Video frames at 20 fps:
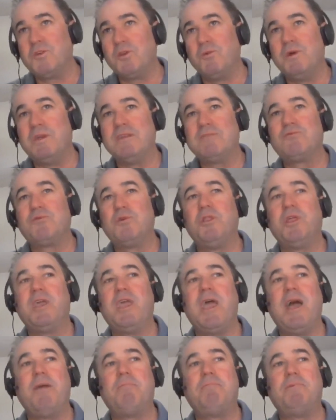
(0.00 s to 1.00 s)
So what has really
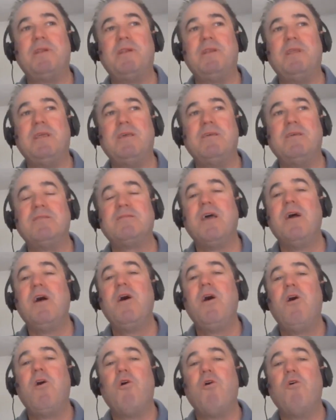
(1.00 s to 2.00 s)
happened is
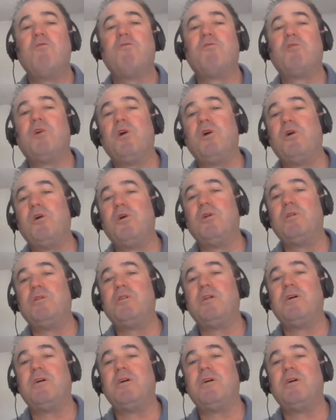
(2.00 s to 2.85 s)
overall,